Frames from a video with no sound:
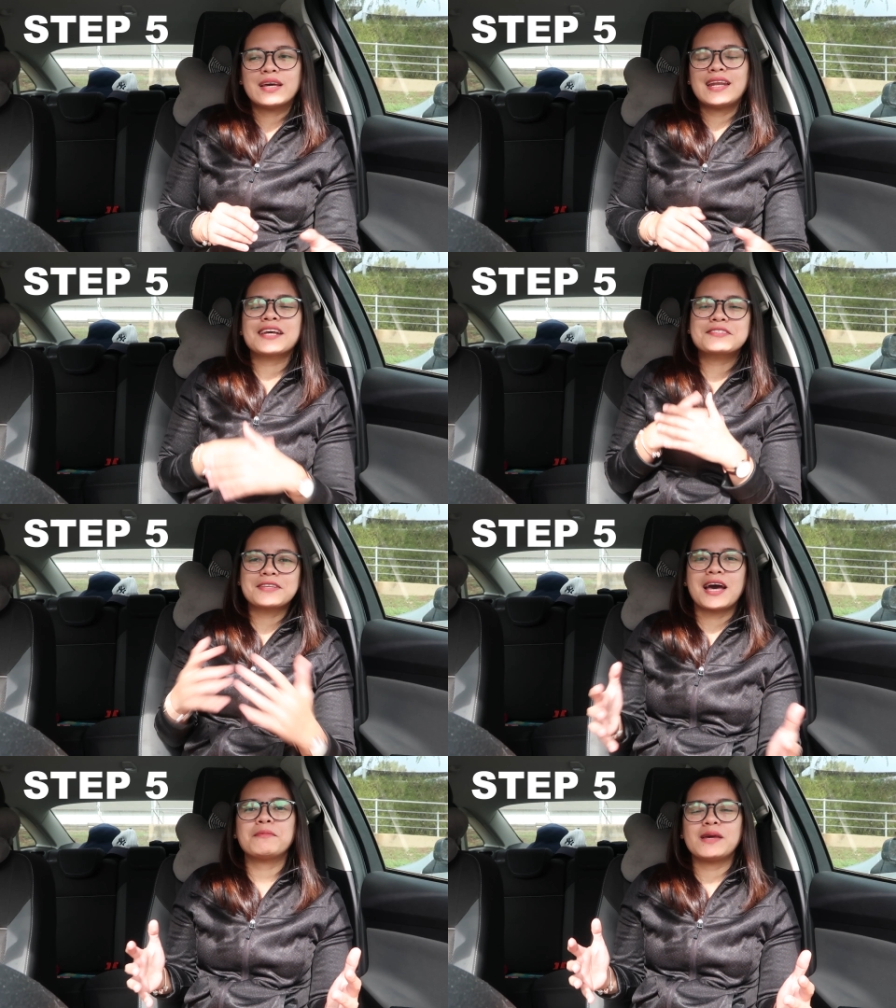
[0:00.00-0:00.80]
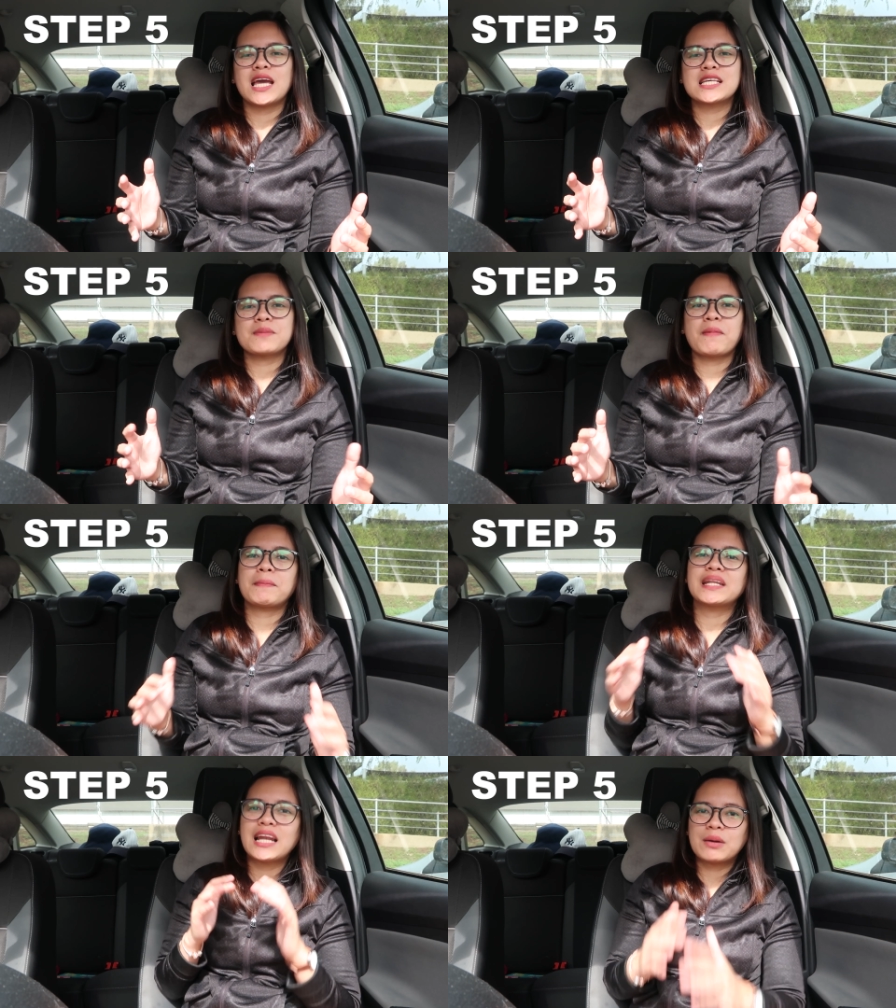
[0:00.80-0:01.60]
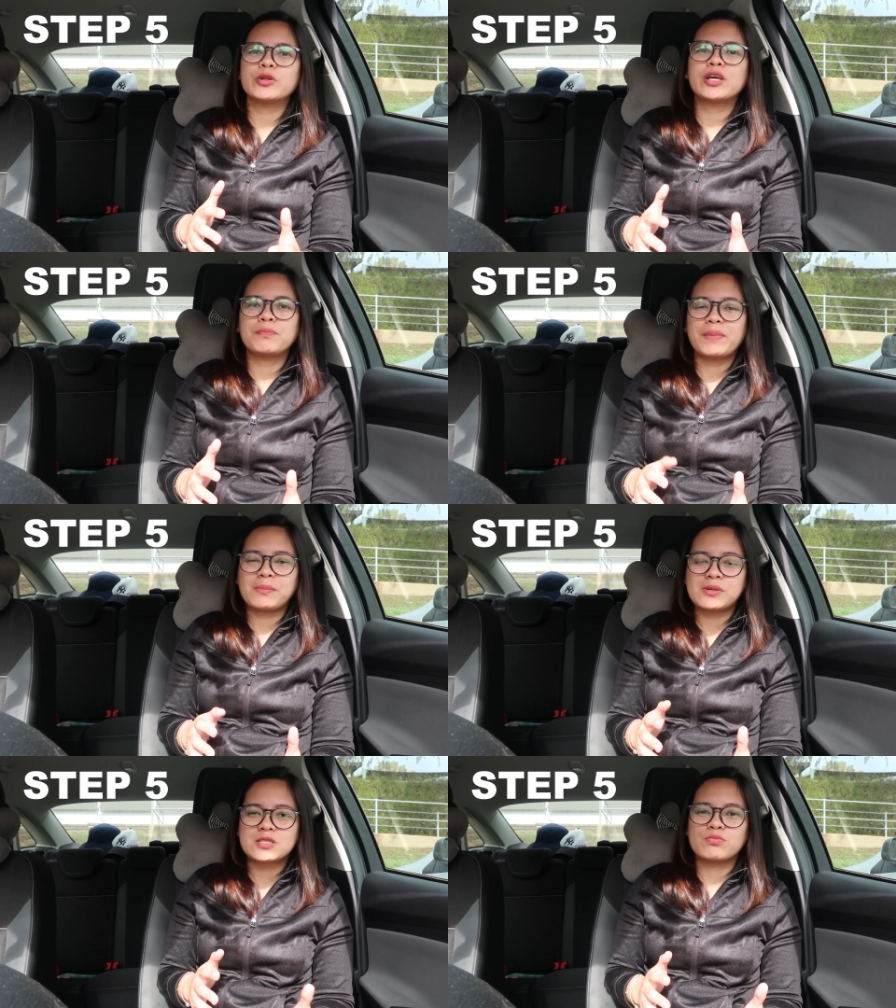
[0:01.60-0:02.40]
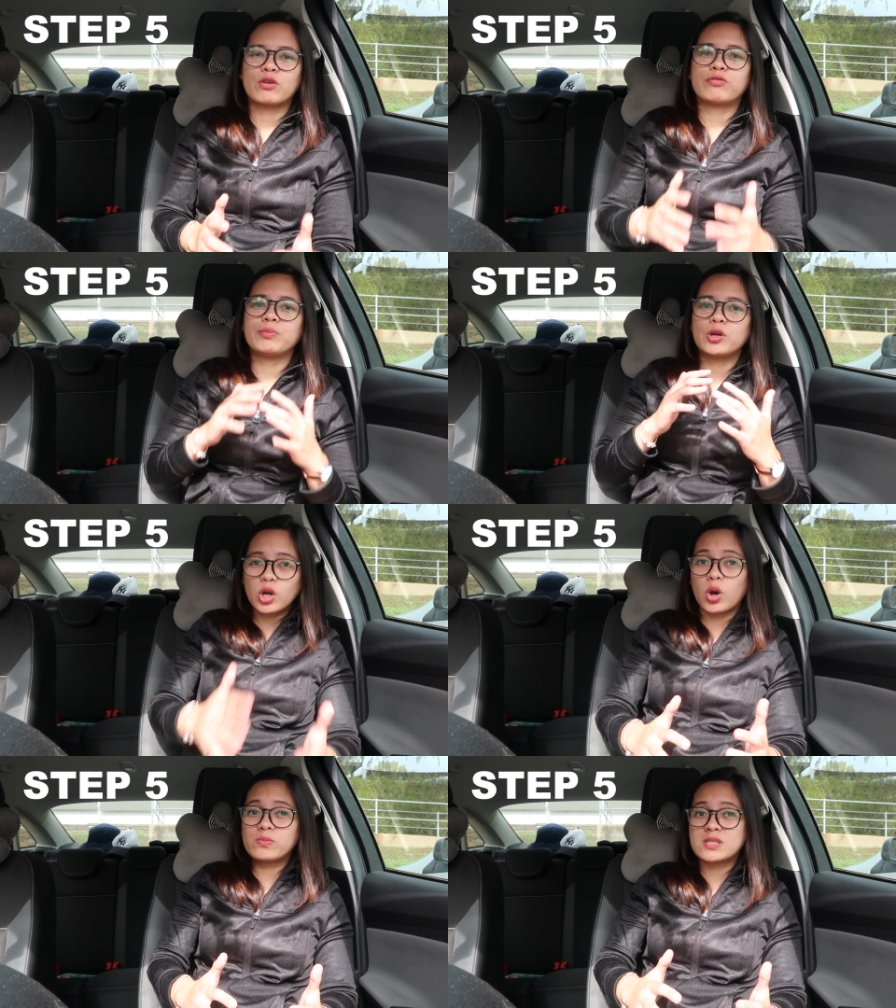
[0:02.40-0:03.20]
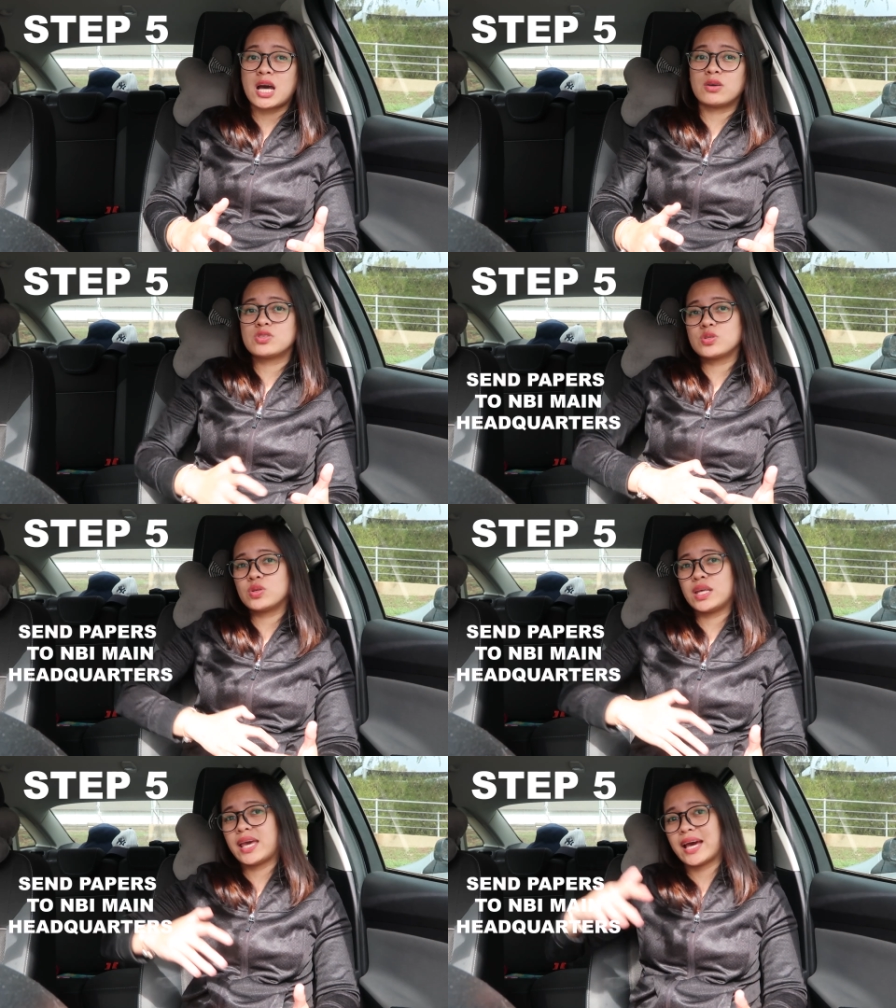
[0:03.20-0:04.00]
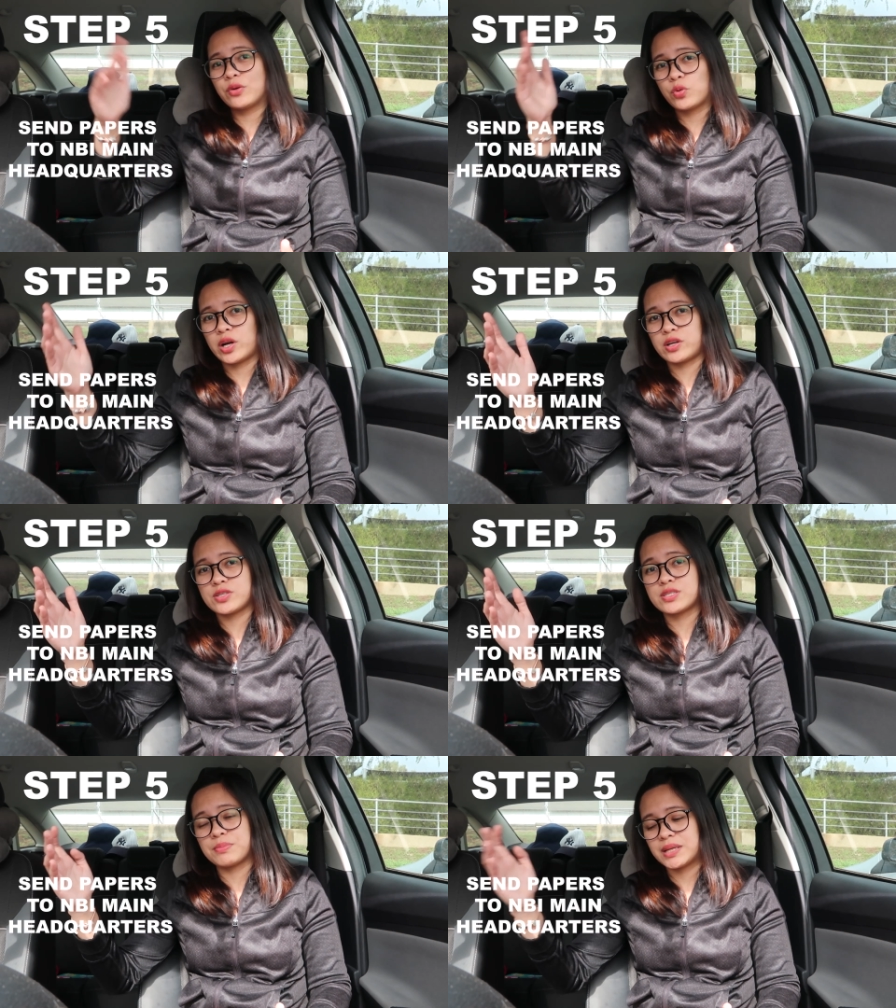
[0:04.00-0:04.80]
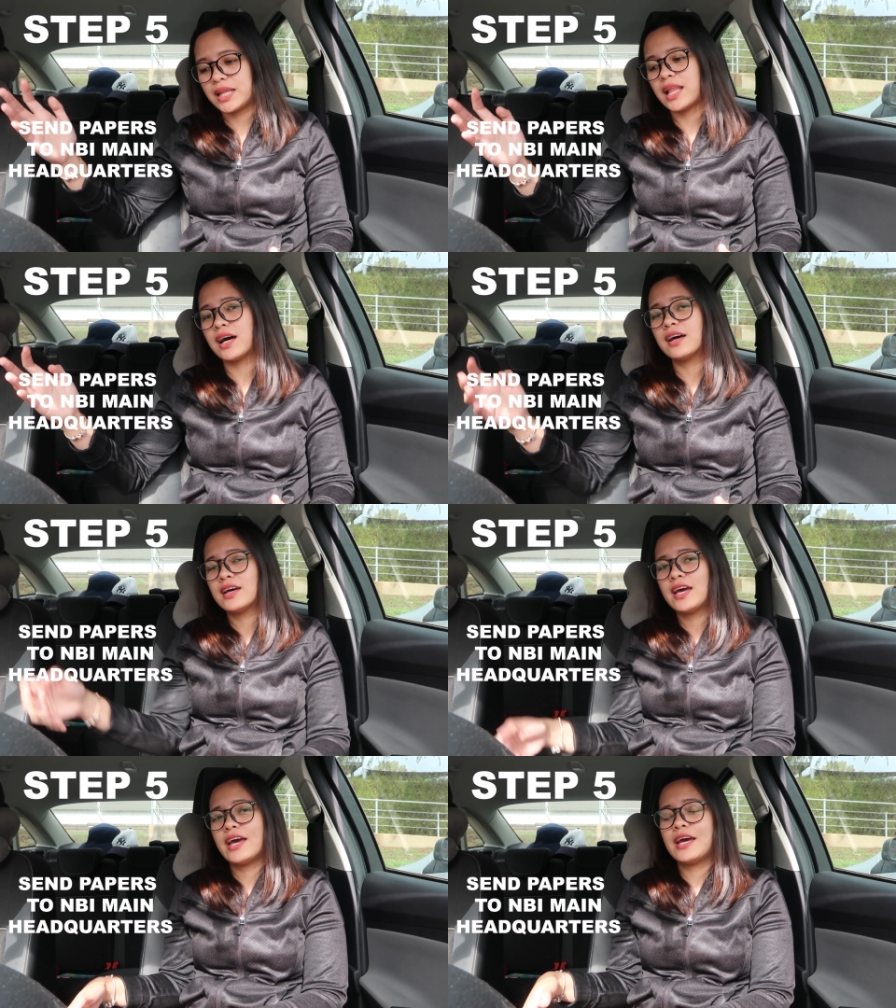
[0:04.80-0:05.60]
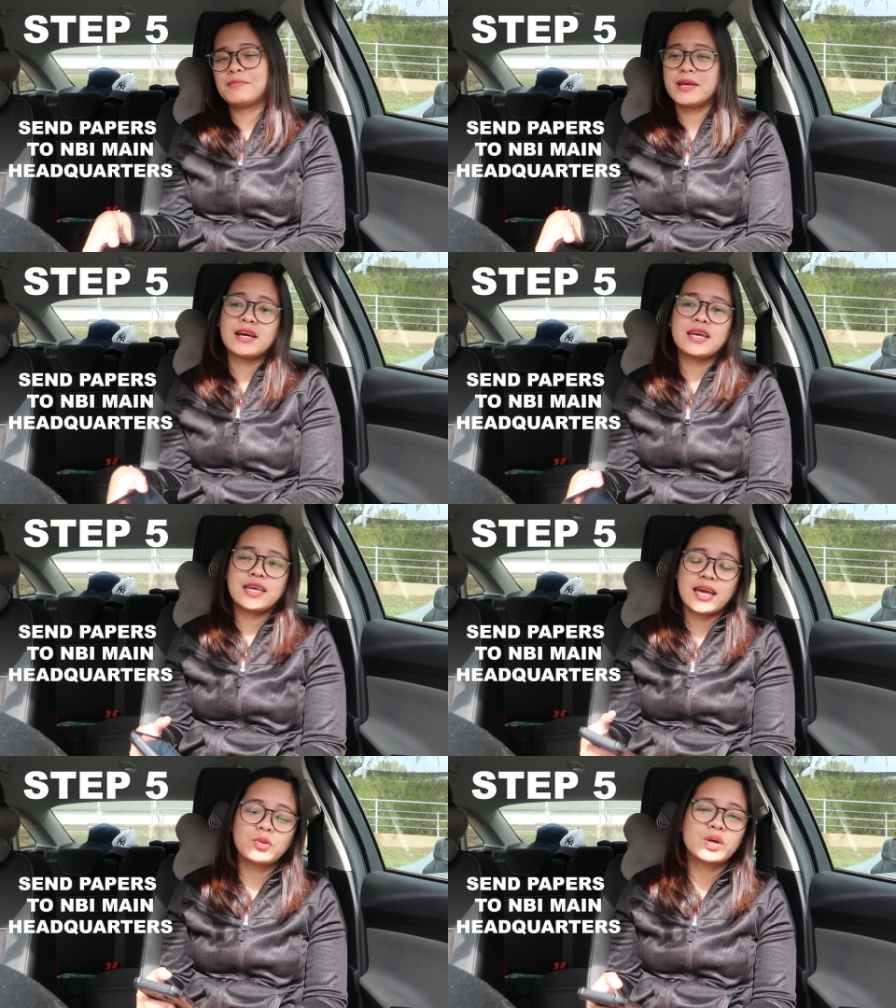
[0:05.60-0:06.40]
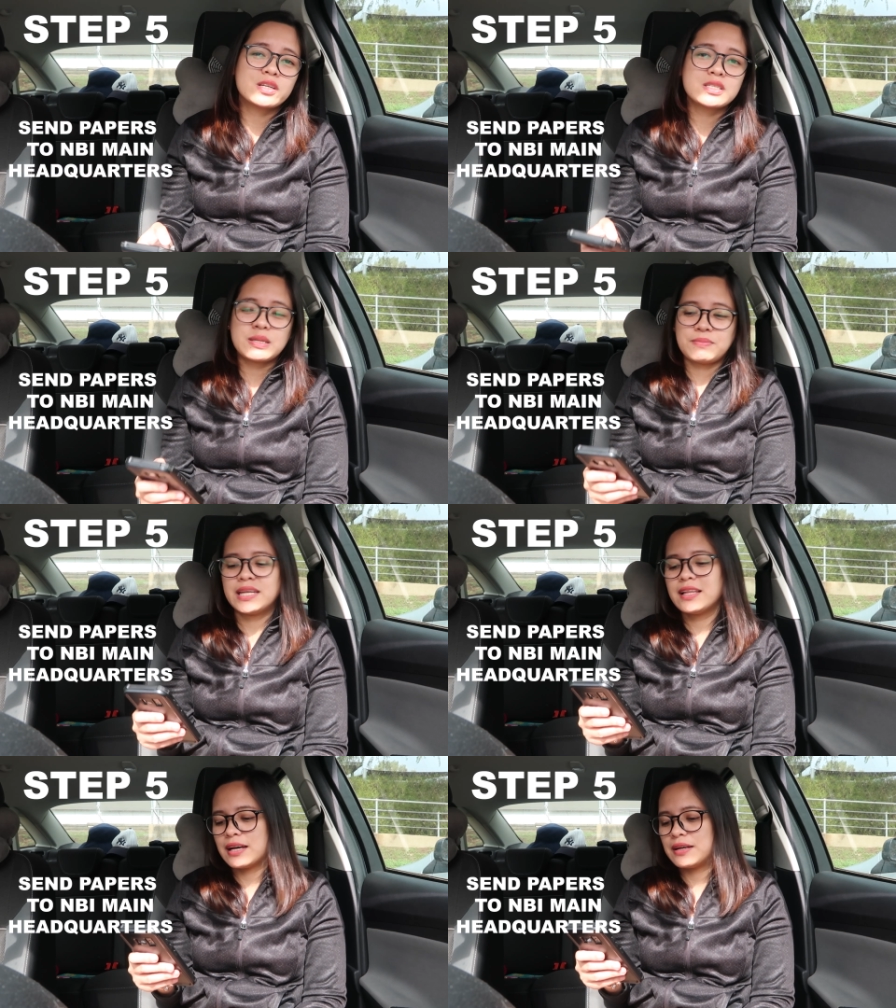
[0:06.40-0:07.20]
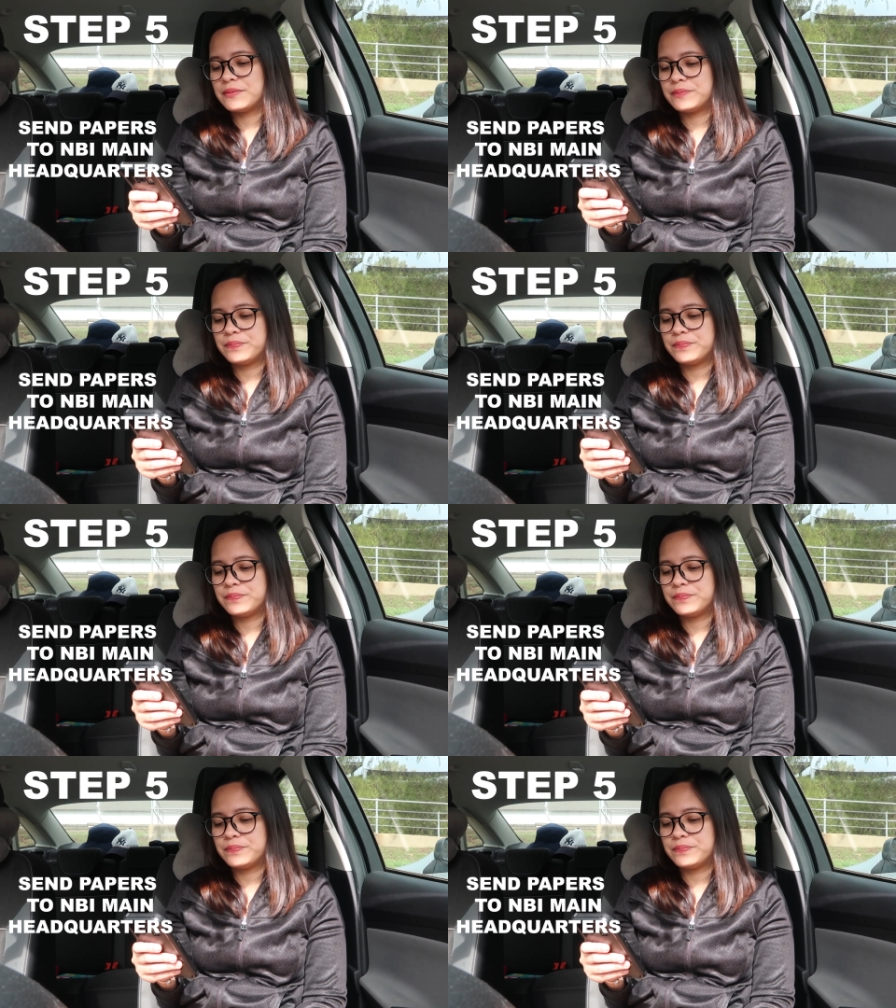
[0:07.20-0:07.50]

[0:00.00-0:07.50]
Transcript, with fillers: Next step is ipapadala mo na yung papers mo from your hometown to the headquarters sa Manila, NBI headquarters in Manila.